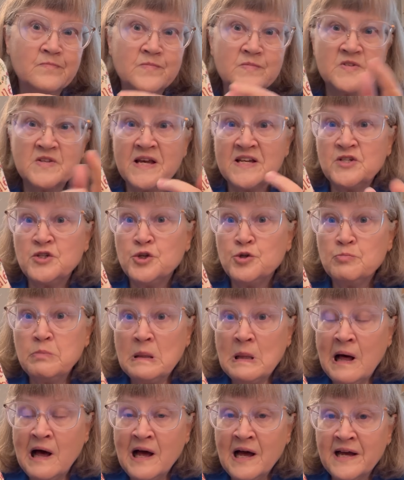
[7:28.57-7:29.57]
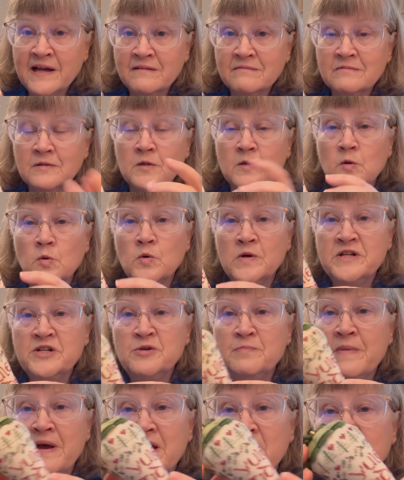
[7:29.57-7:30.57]
say, 2-ply when
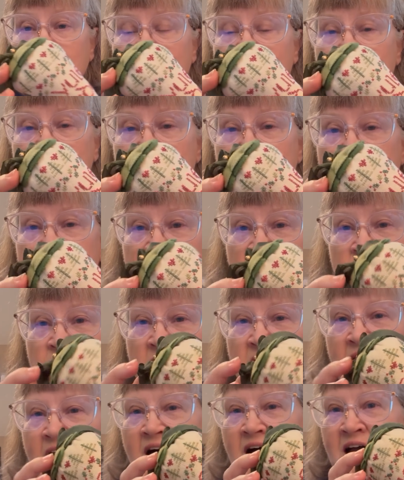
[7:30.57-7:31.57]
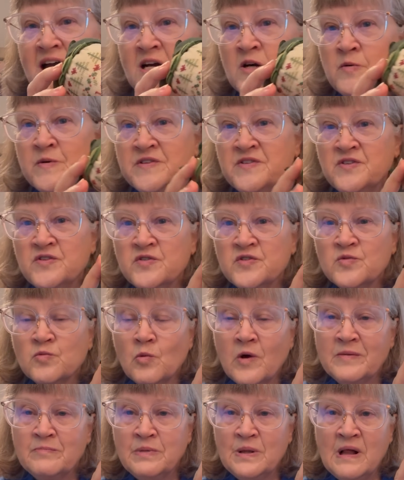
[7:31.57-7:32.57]
you make that stitch. I always use
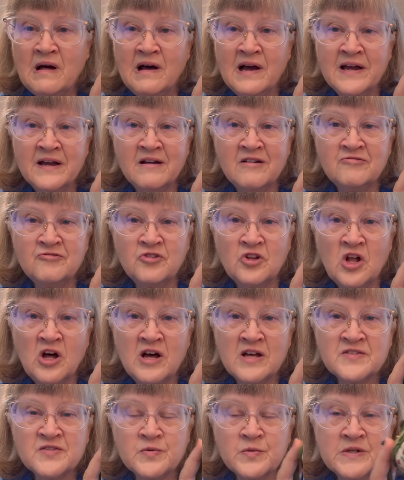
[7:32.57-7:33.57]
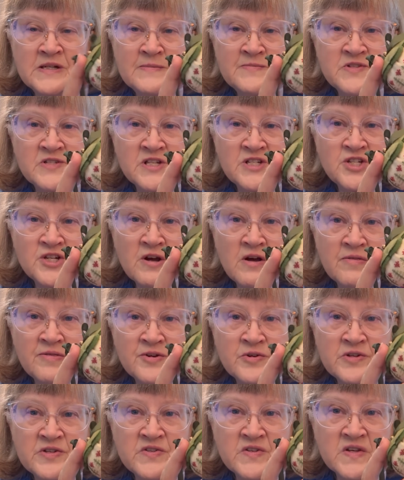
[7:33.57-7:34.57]
1 ply of floss when I'm stitching on
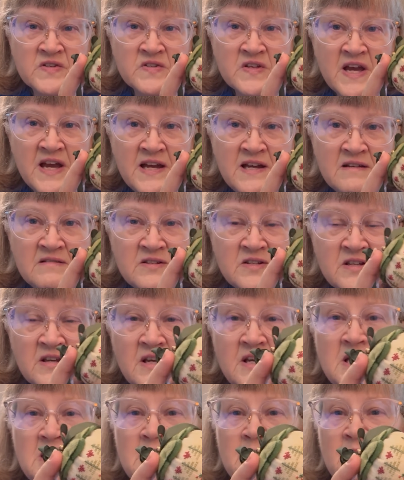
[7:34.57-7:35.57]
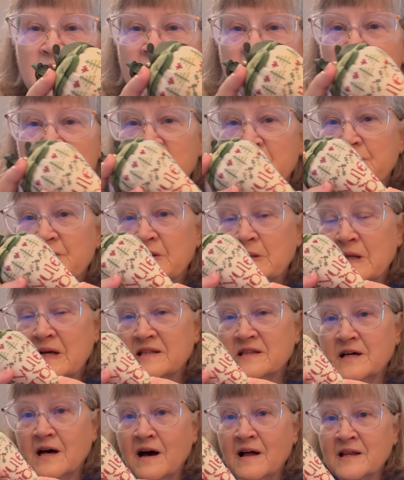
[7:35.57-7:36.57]
36 count, but for something
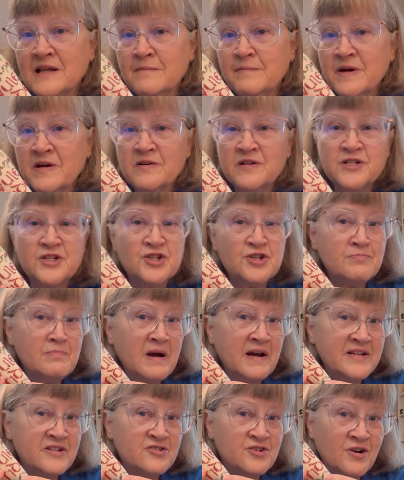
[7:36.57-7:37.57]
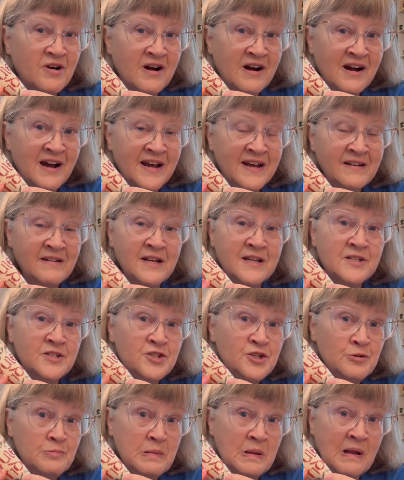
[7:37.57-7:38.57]
like the holly berries, you might try
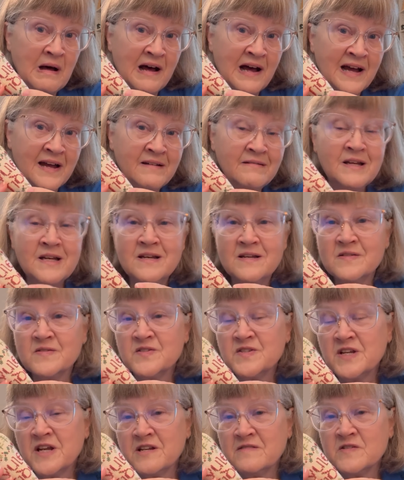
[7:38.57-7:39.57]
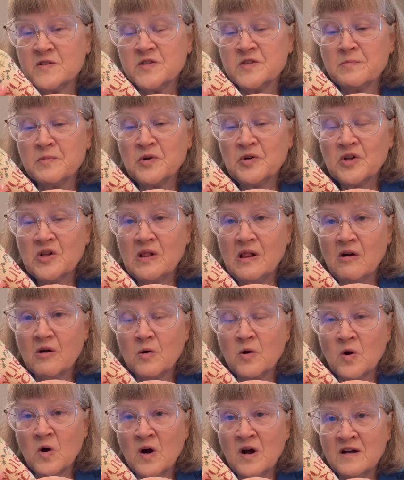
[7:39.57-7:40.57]
2-ply instead of a Smyrna
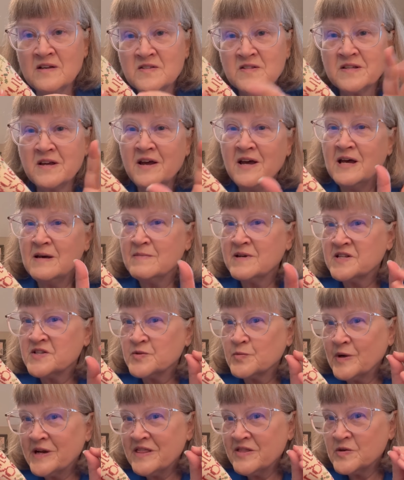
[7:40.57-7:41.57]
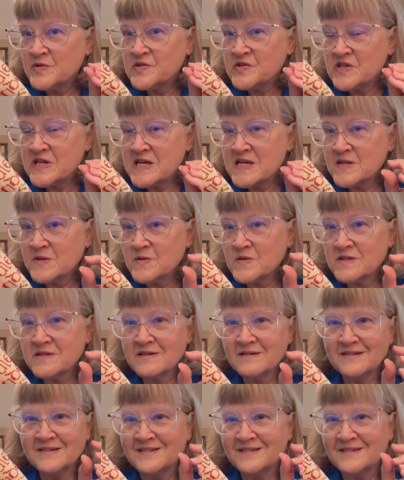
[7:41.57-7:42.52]
cross. But it's one of those things,